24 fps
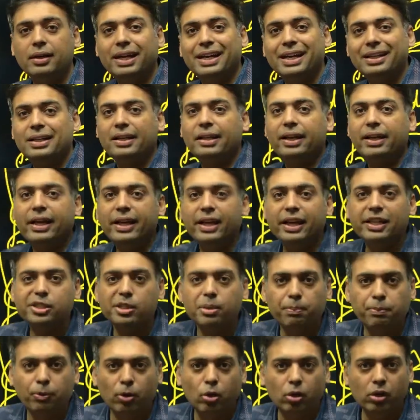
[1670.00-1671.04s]
get the daycare
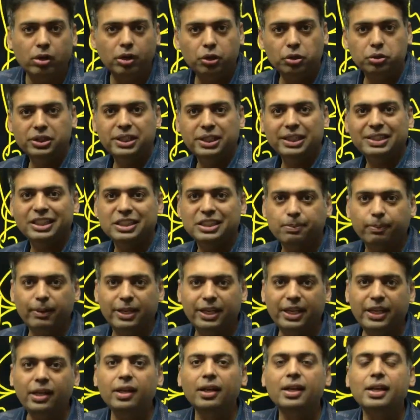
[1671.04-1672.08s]
support using this
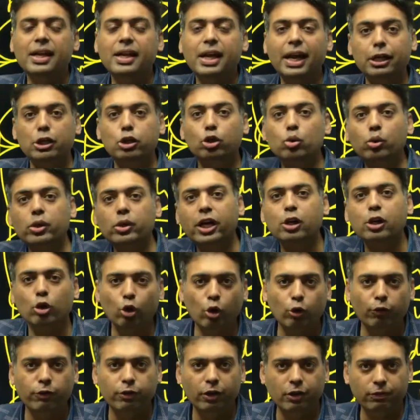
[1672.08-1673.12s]
money, and you can
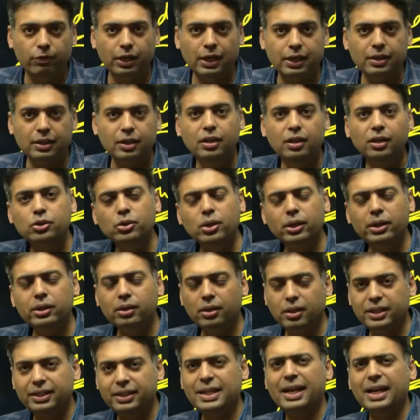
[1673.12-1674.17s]
go for work. So
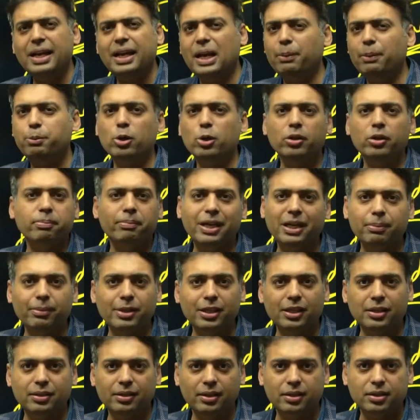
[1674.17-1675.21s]
it can help you in
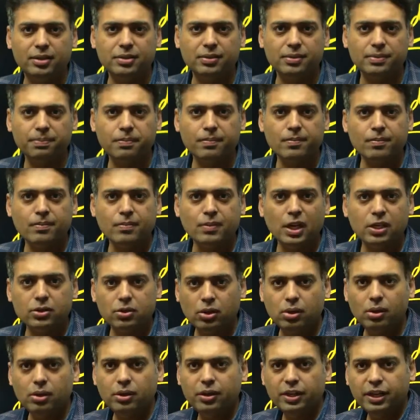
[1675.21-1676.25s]
many things.
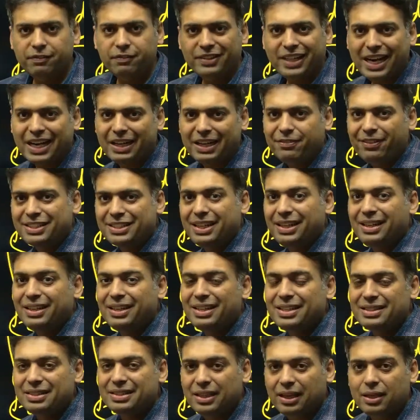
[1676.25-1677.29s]
So if that
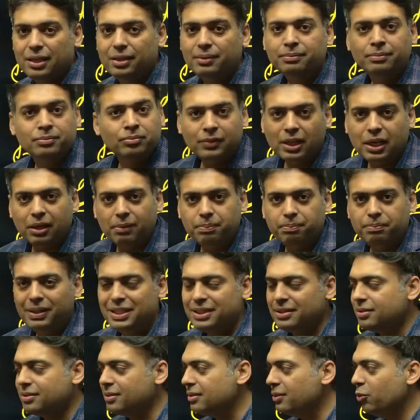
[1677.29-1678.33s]
facility is there,
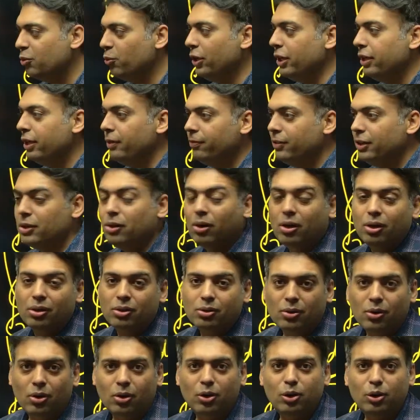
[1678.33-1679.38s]
means we
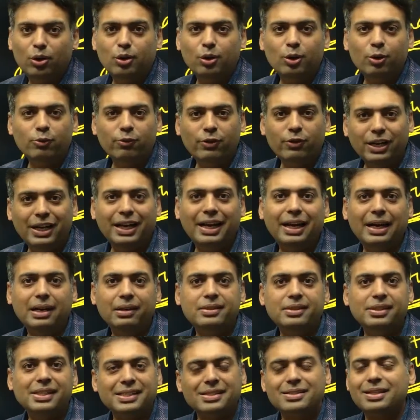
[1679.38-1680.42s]
don't call
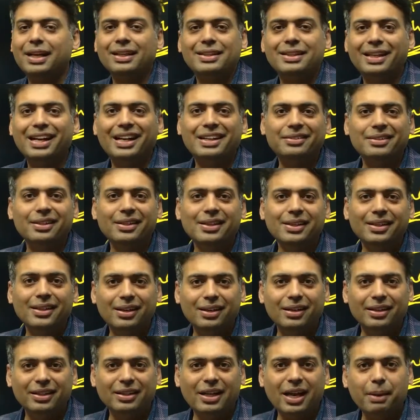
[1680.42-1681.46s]
Finland just like that
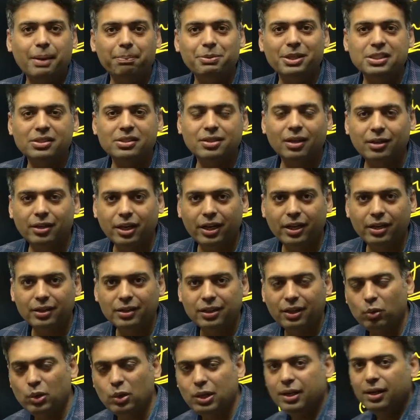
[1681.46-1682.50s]
the happiest country
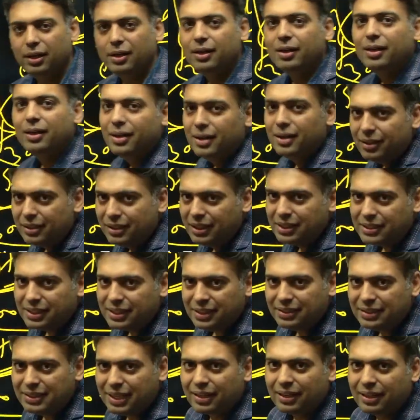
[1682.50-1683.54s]
in the world. These
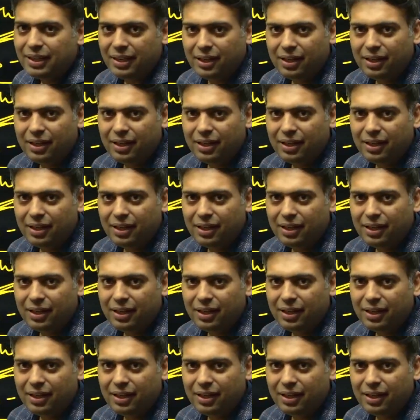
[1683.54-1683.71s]
things are